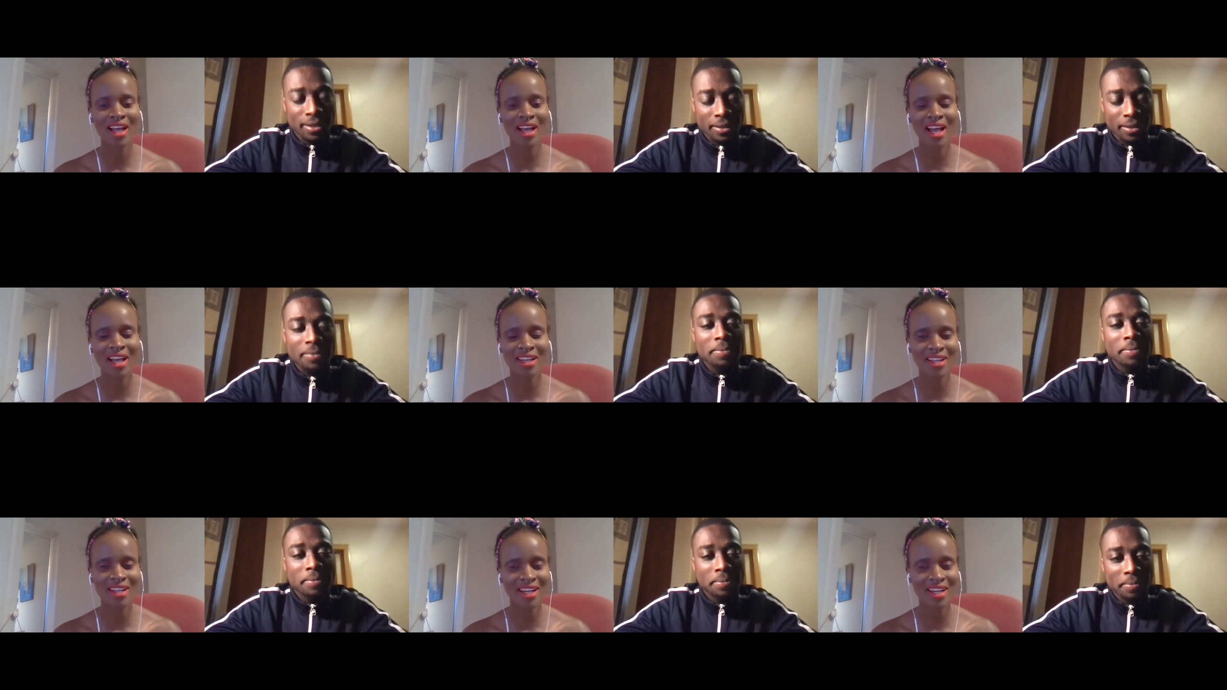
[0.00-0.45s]

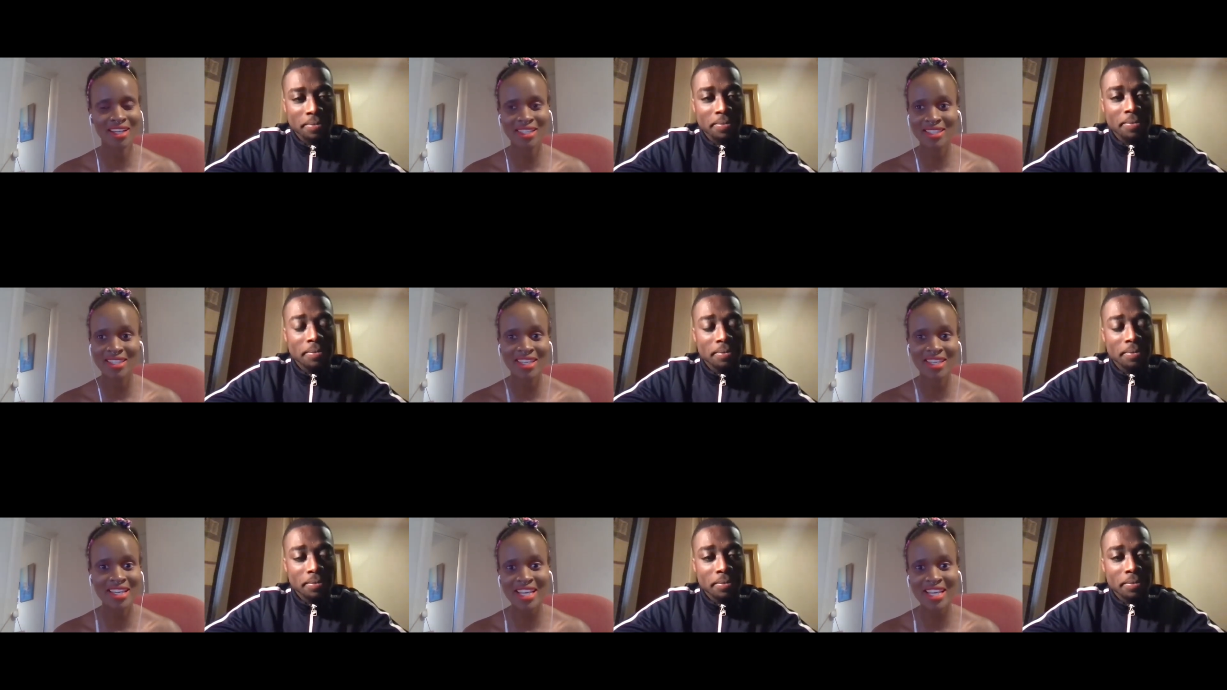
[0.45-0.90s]
Speaker 1: And I
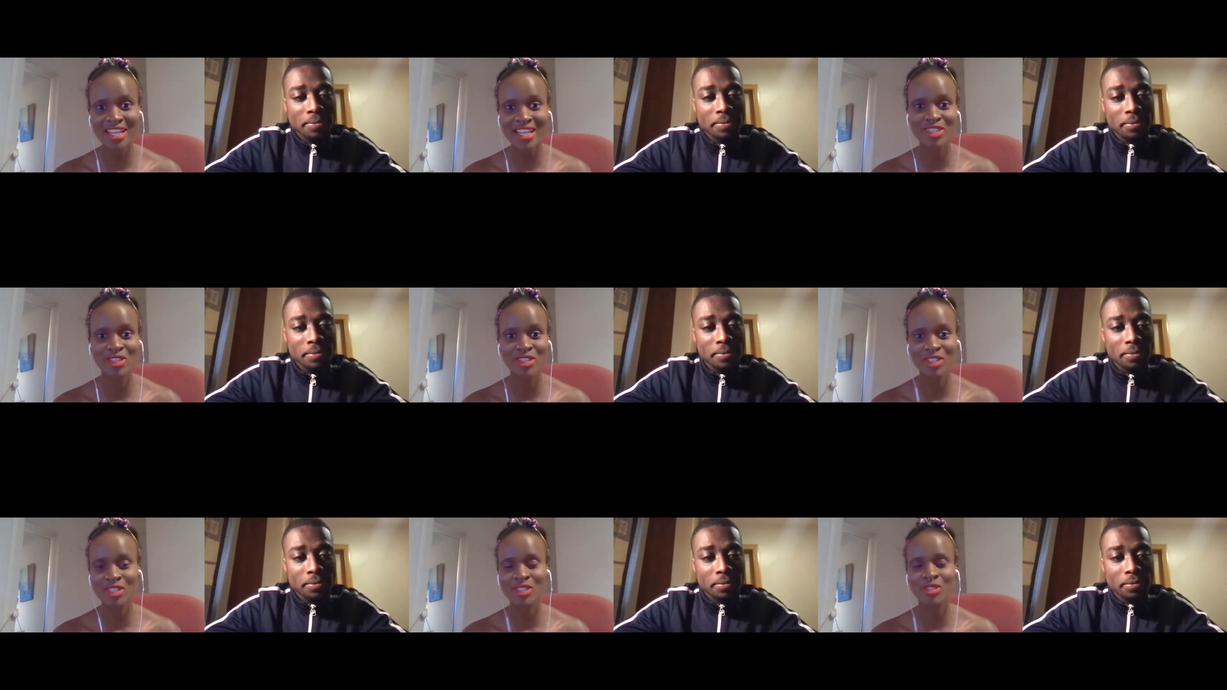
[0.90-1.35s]
think it
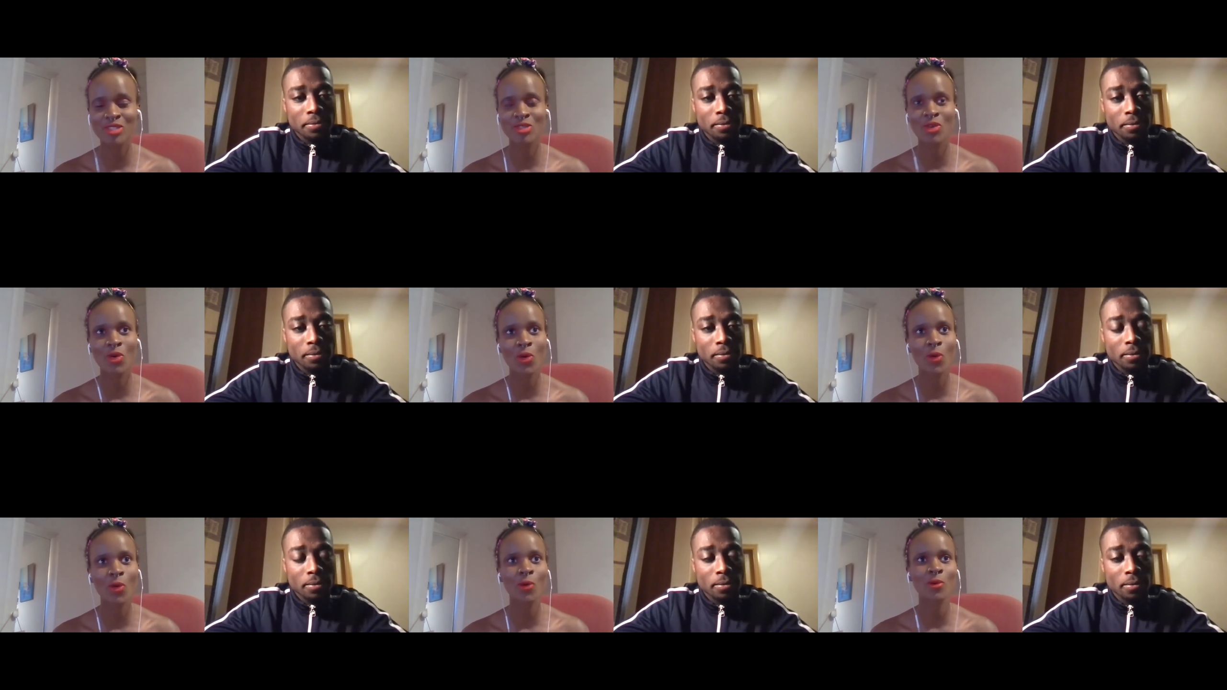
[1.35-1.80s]
just
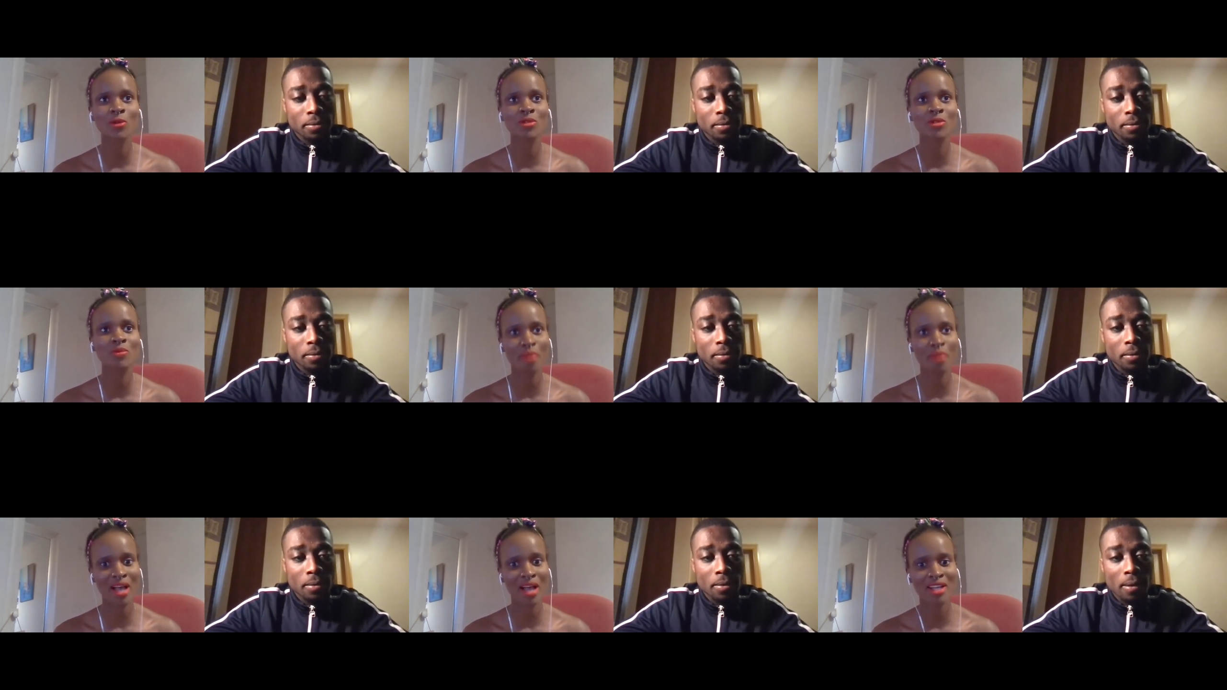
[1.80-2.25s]
goes
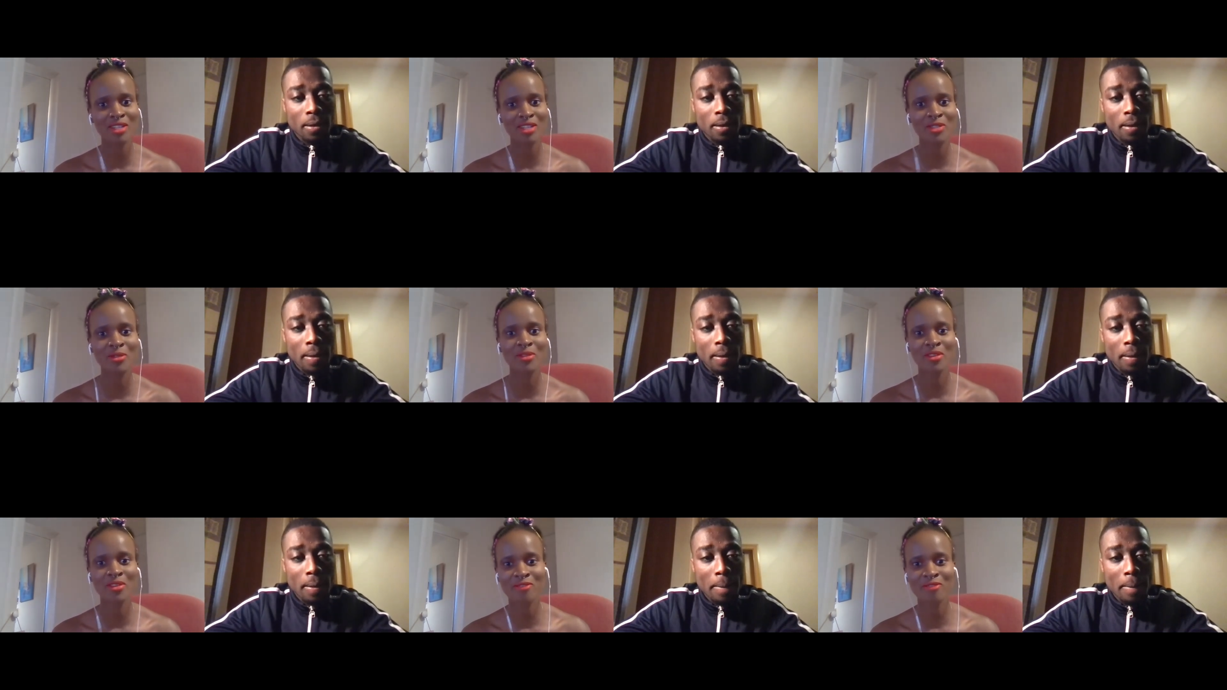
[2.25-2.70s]
back to
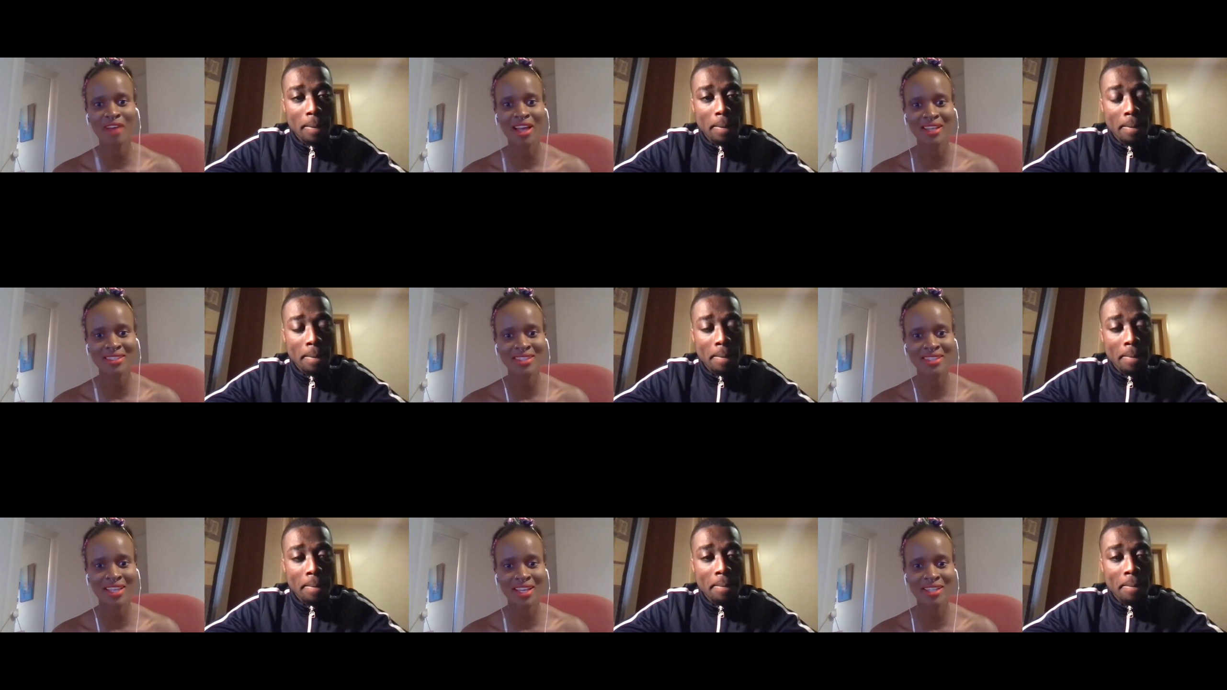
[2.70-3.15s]
the
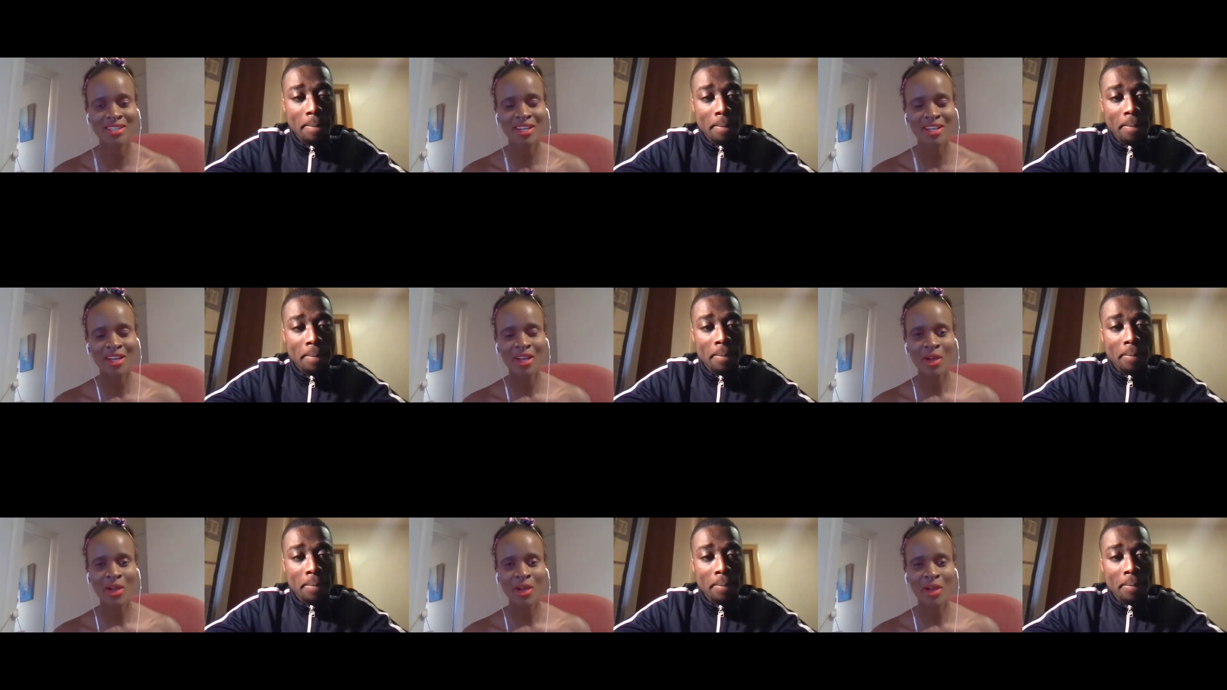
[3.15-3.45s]
fact that